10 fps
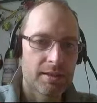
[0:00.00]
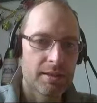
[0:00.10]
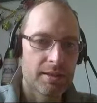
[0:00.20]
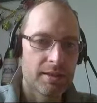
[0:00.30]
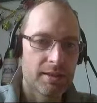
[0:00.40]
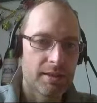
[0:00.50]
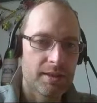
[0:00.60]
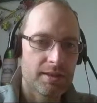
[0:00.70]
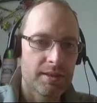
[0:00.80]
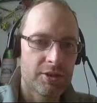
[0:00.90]
right.
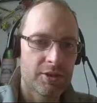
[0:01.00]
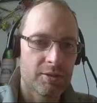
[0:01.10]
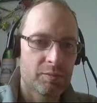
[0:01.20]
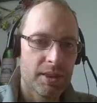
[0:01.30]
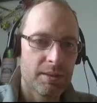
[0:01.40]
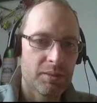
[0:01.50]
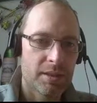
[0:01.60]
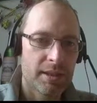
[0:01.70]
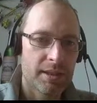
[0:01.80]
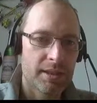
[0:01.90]
This should be
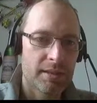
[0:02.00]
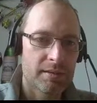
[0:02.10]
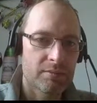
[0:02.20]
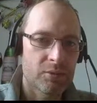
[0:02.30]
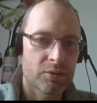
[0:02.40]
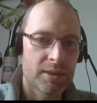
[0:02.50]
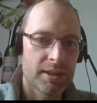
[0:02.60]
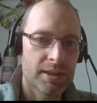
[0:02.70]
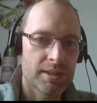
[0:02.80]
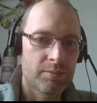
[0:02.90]
emulating more or
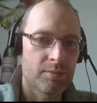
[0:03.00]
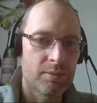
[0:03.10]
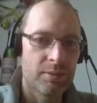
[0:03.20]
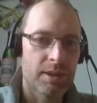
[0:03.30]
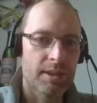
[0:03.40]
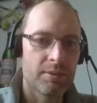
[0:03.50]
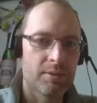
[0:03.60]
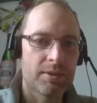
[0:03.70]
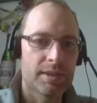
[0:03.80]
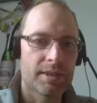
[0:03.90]
less a A1000
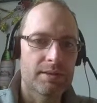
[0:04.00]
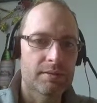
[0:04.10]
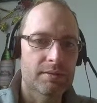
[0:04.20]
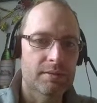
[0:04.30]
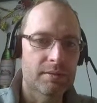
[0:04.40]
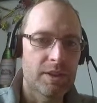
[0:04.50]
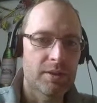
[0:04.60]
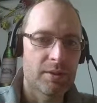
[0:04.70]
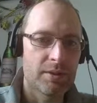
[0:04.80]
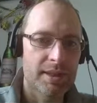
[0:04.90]
Amiga
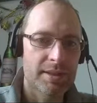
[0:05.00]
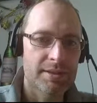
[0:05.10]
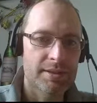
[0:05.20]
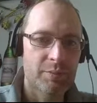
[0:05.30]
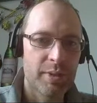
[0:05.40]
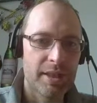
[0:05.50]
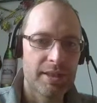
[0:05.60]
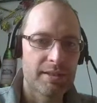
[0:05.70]
1000 speed.